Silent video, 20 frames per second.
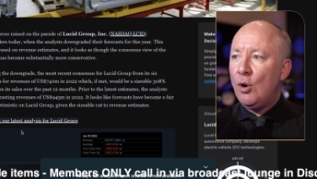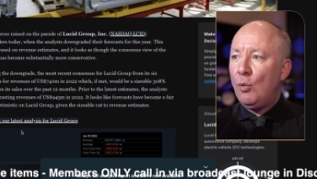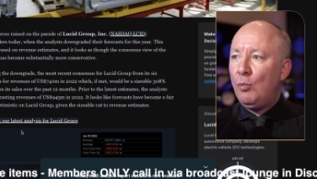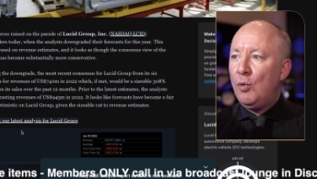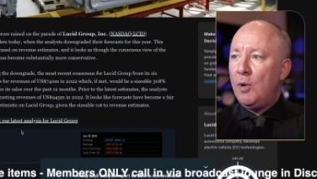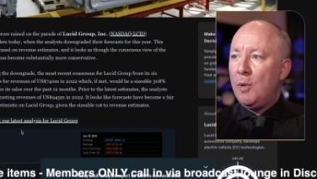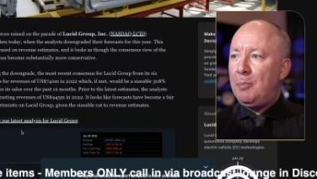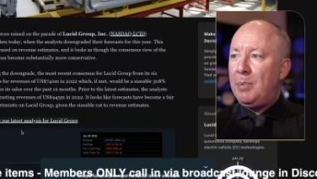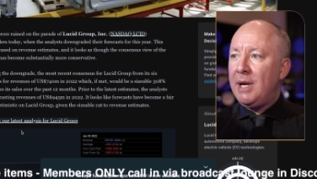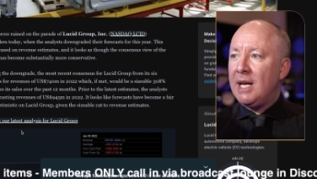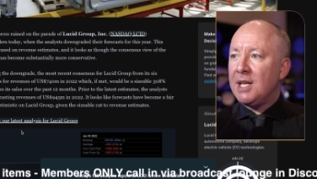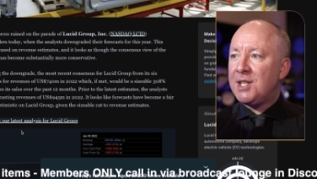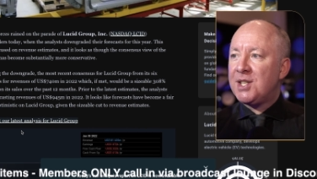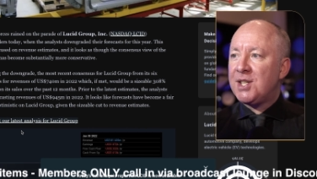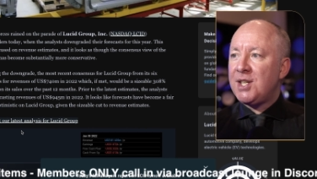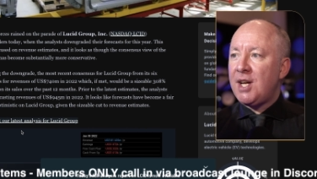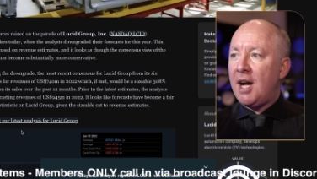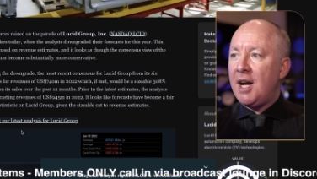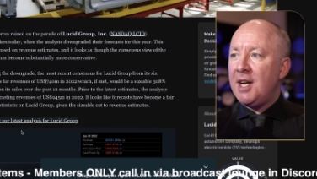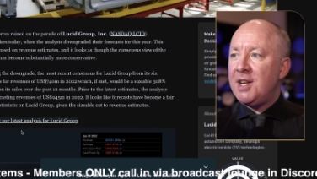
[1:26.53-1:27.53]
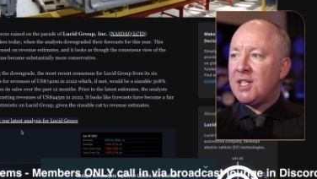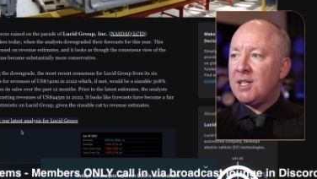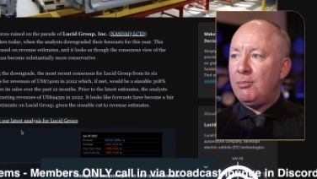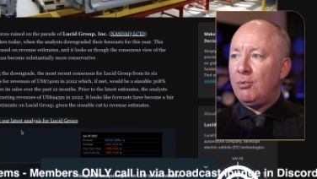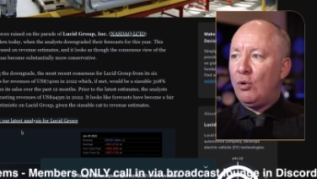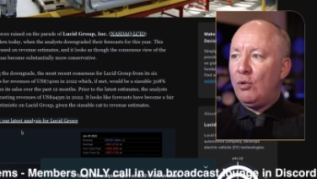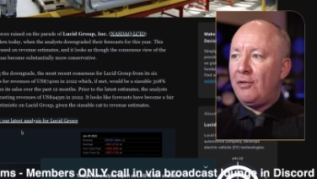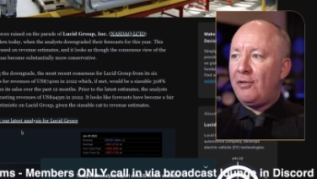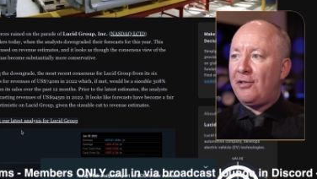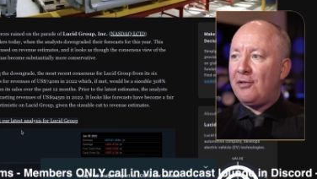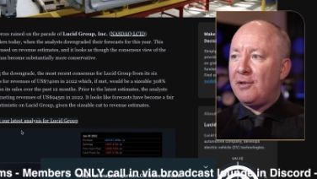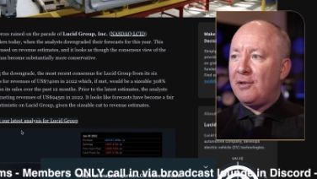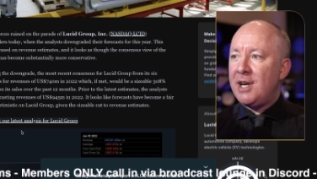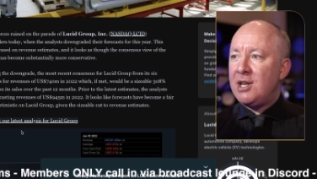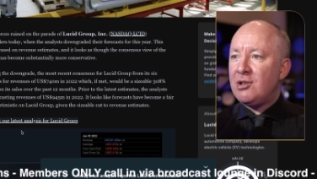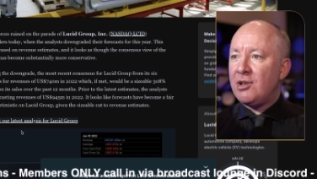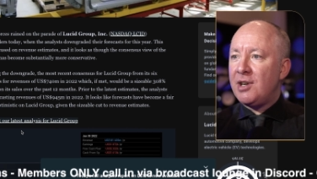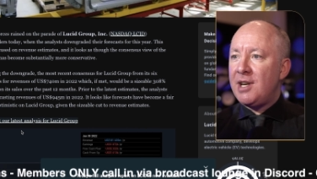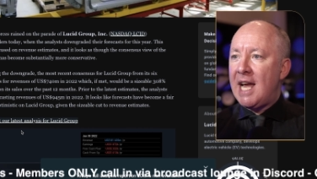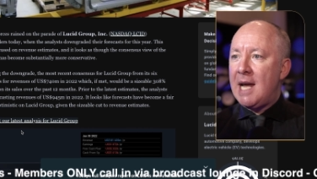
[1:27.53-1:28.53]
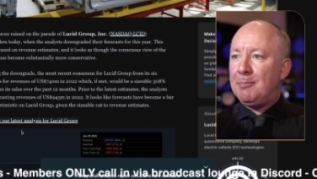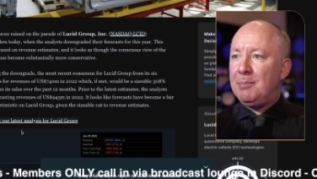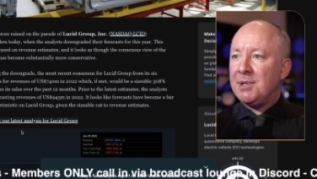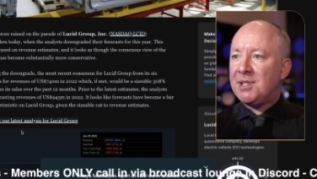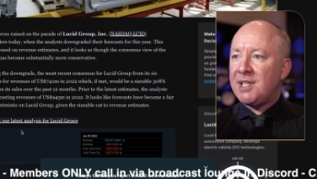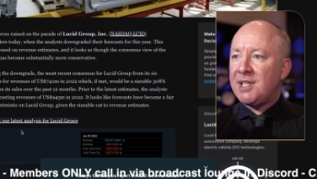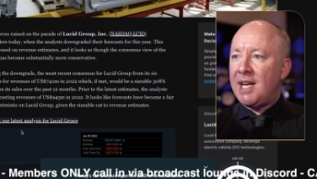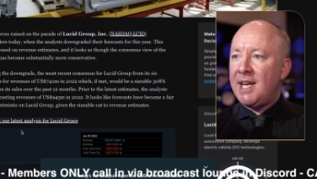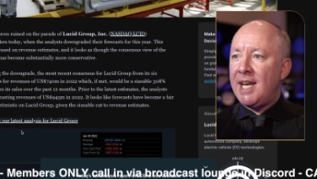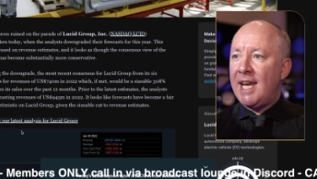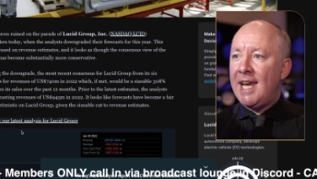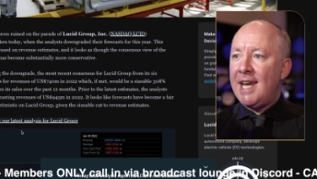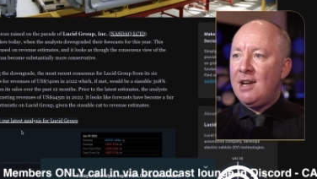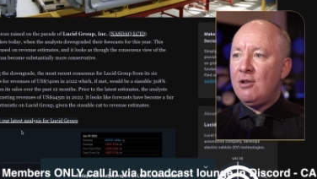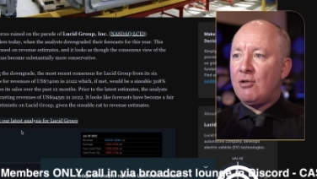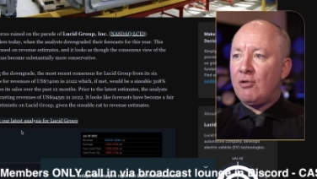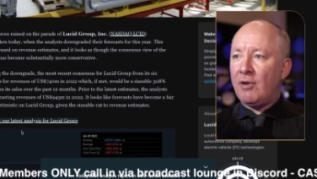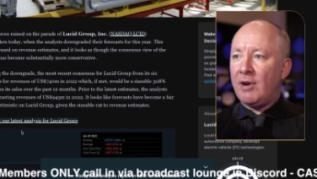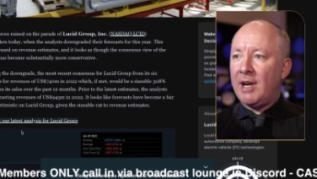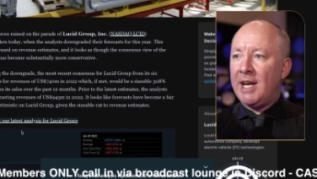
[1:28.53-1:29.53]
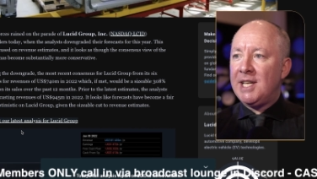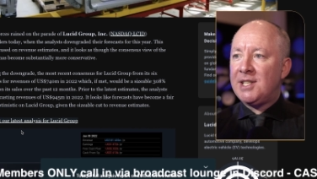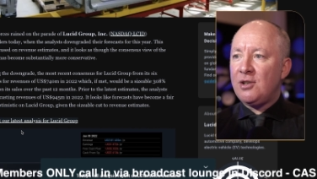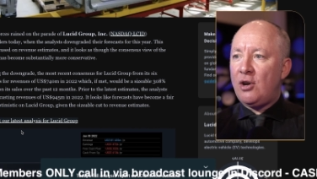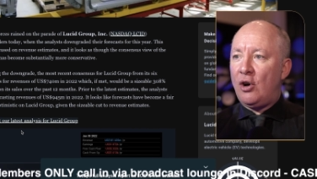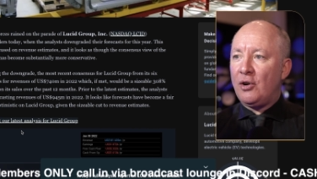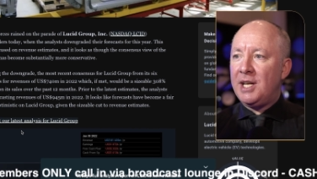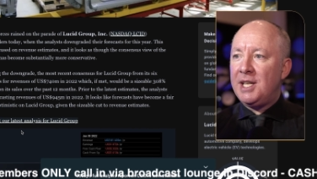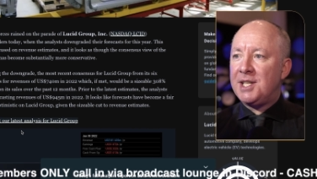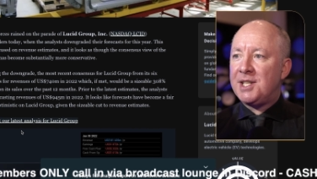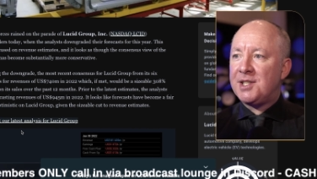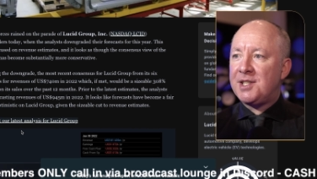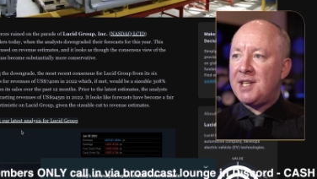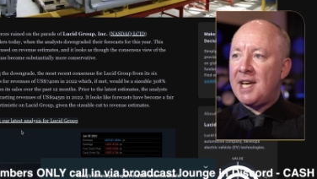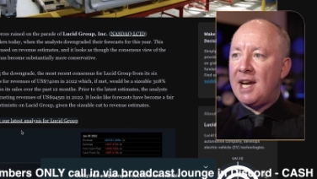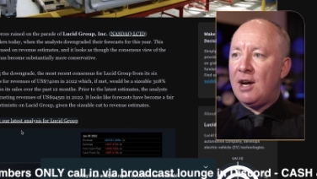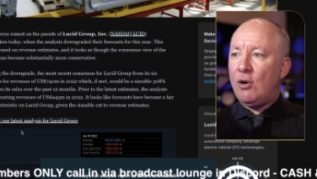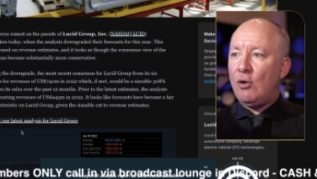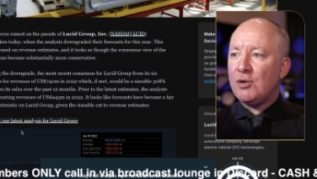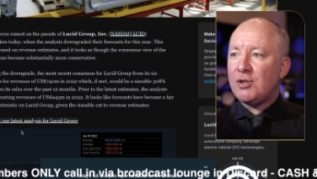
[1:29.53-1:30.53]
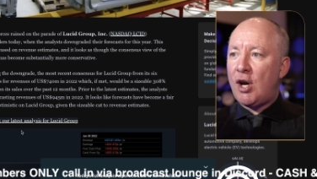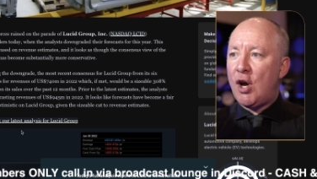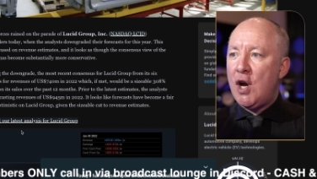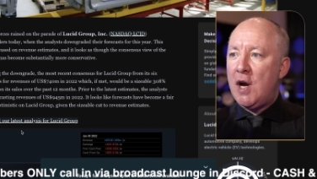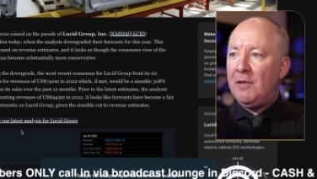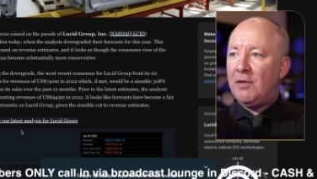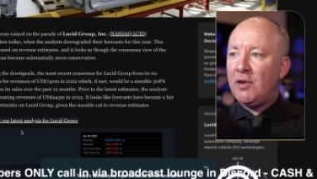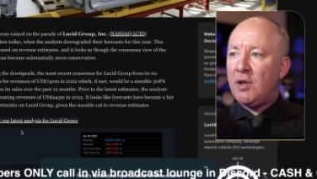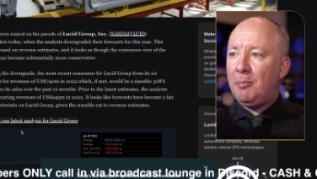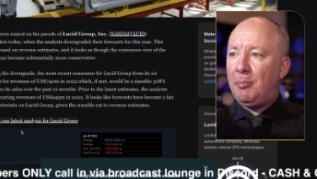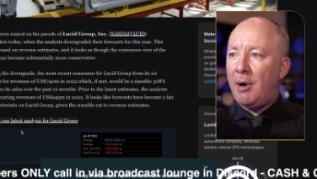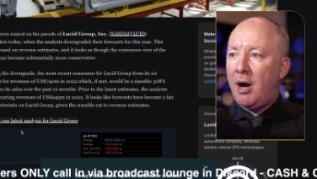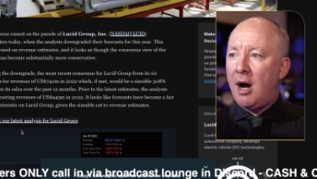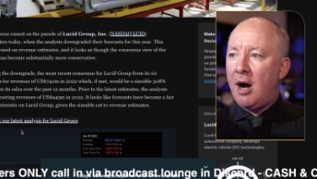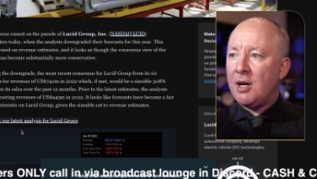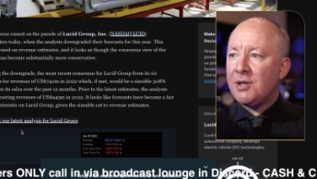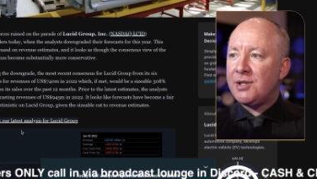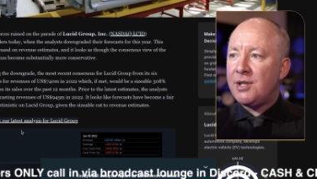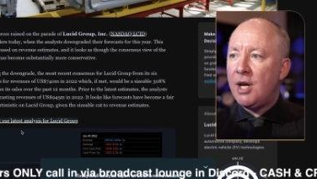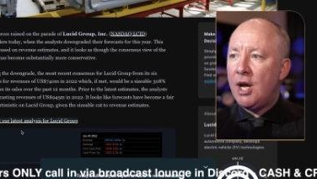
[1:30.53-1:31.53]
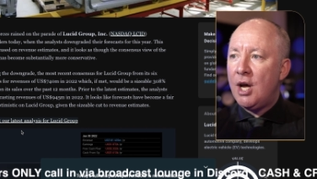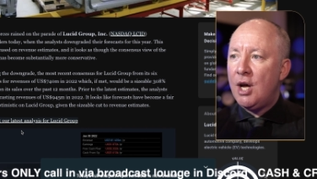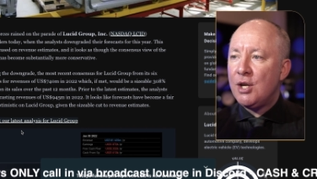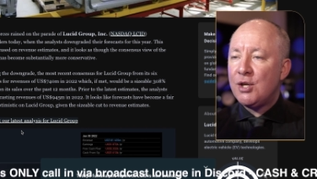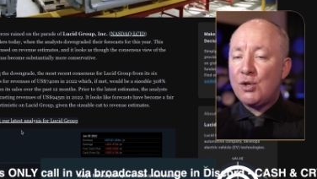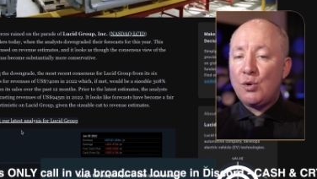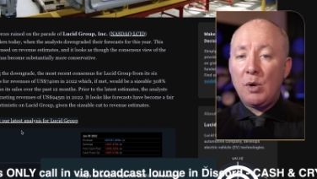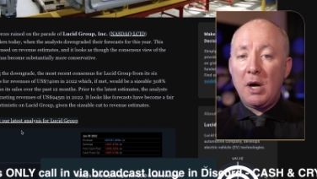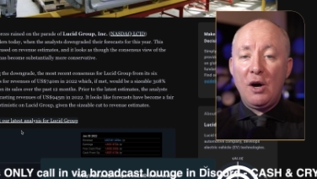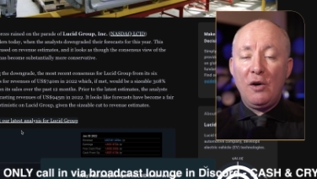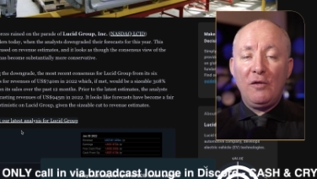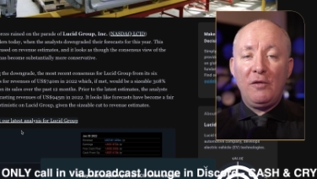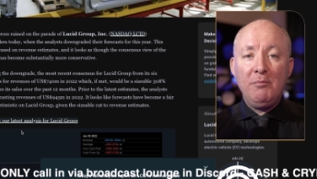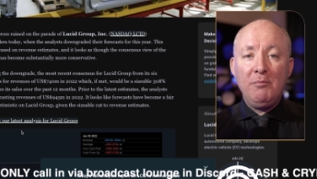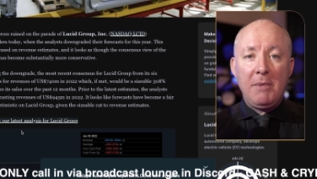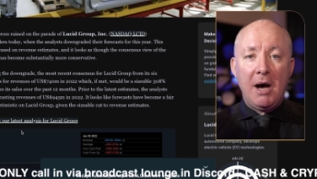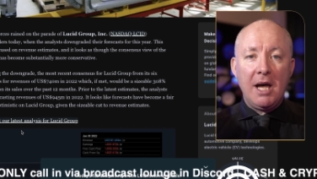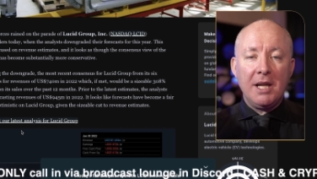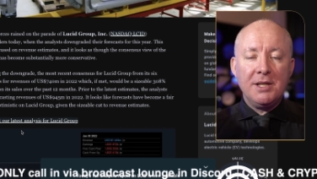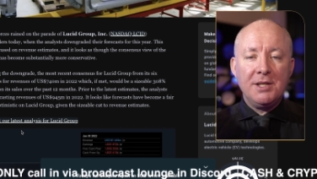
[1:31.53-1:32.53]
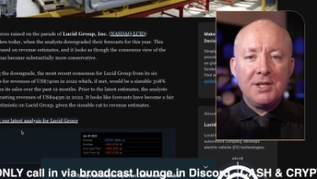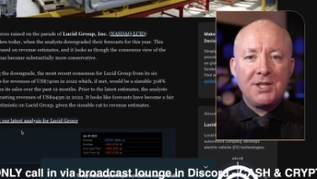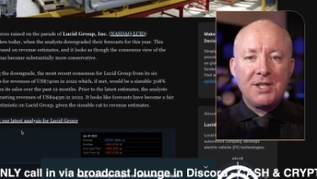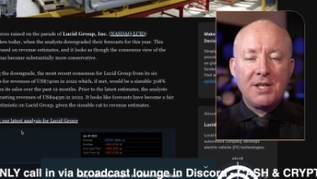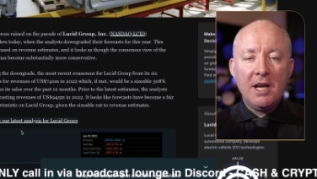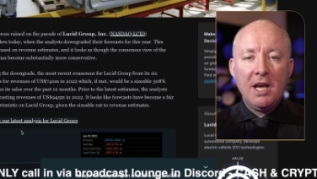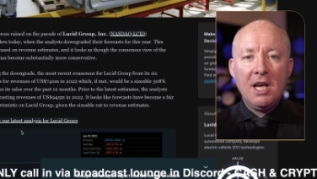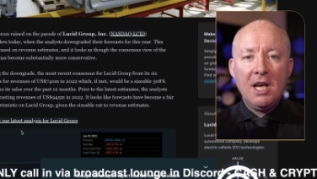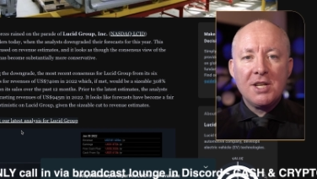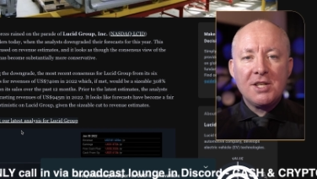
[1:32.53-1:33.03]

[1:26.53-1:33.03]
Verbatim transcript: would be a sizable 308% increase on its sales over the past 12 months.